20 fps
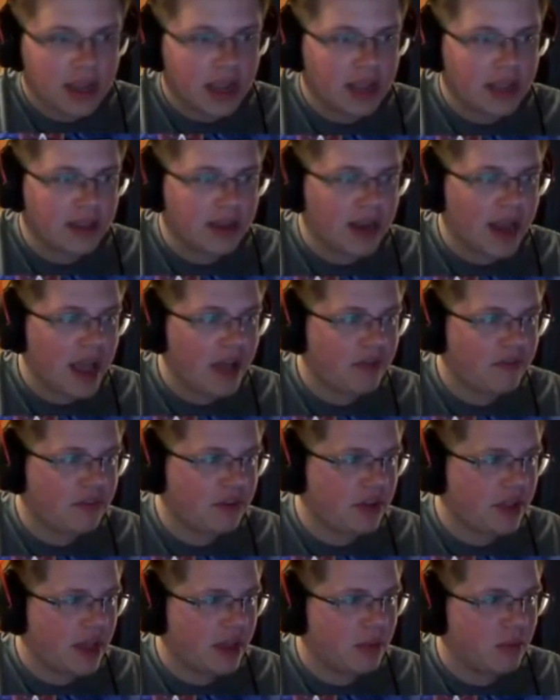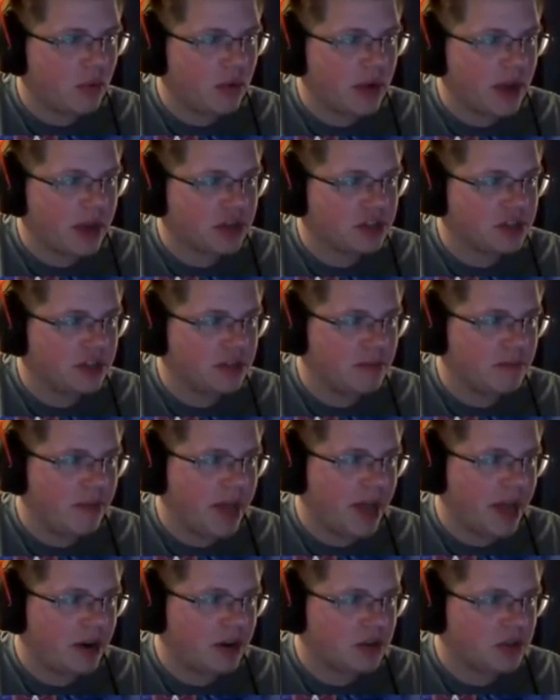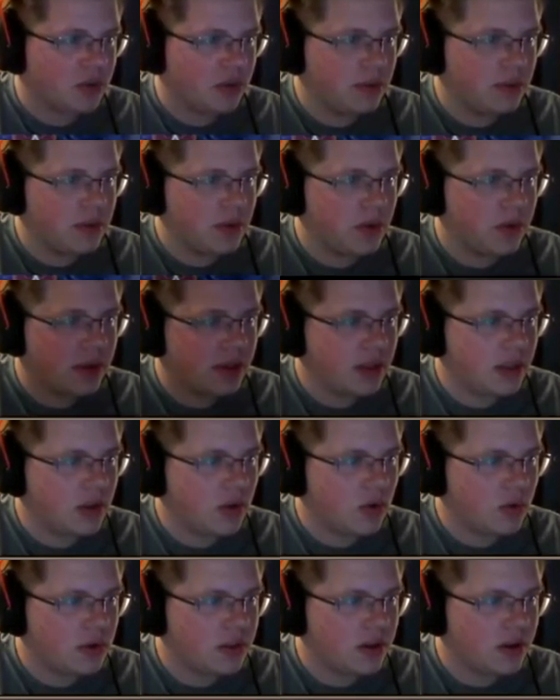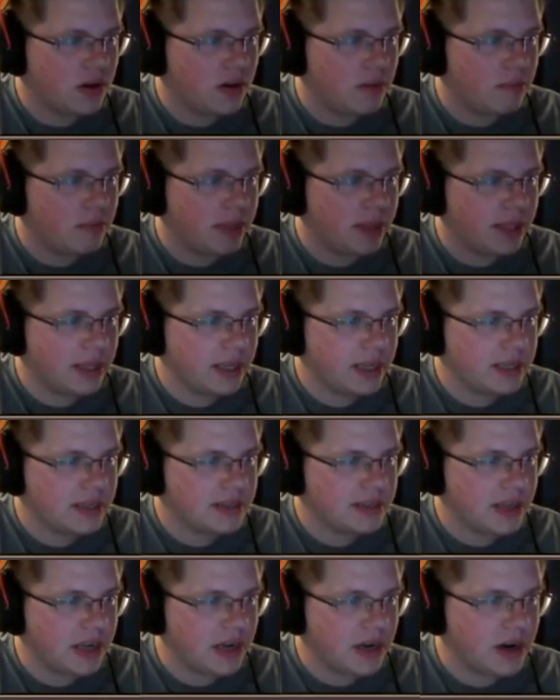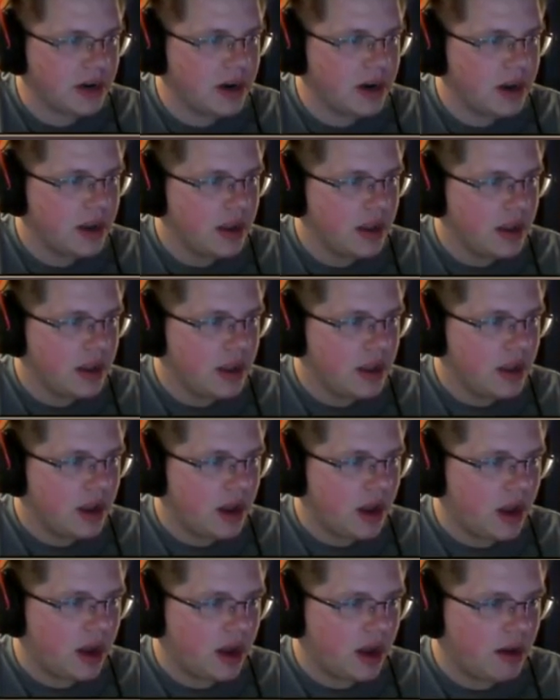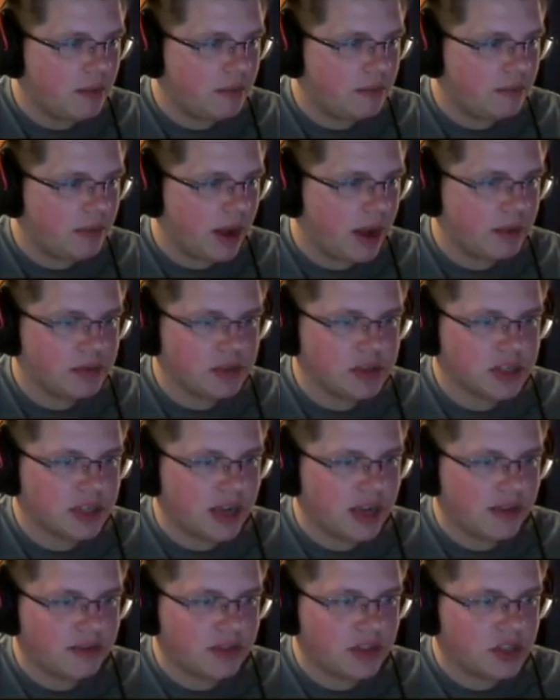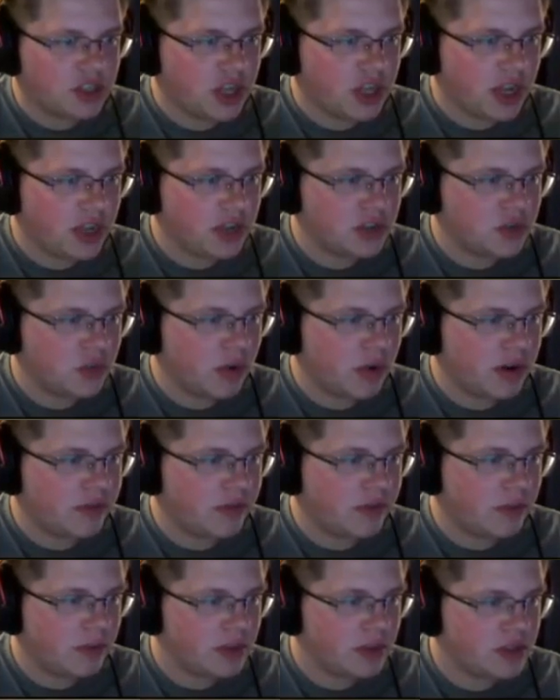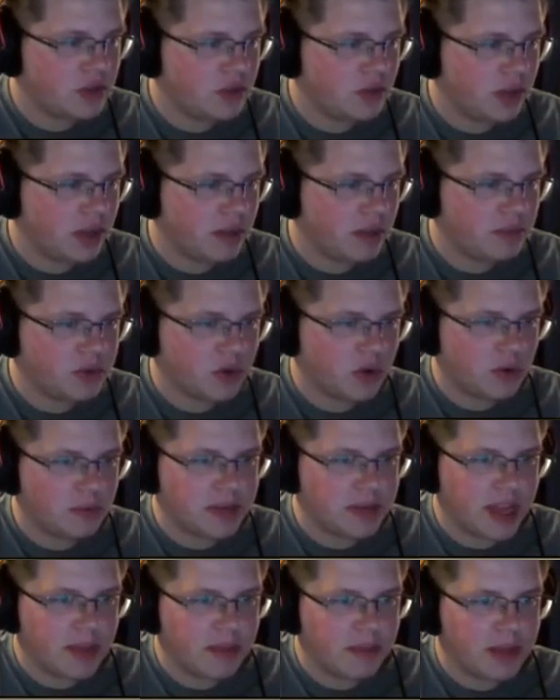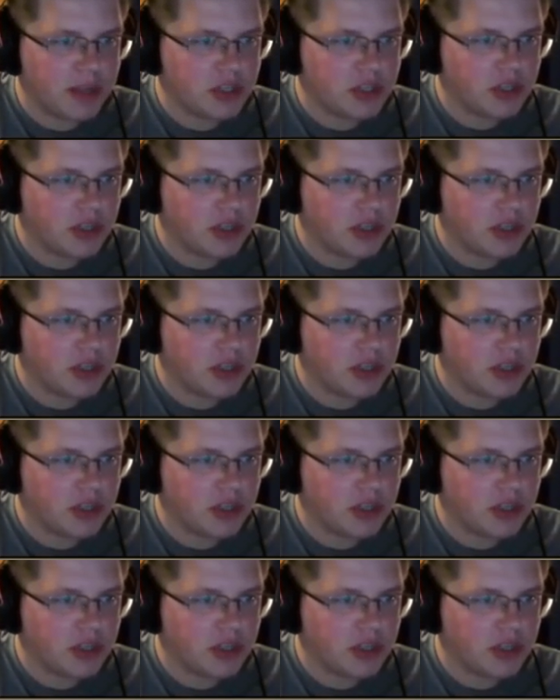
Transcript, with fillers: And then after that, it won't actually matter. So let me quickly go to their abilities here um, I'm just gonna have to change one of them. Let's do like absorb damage.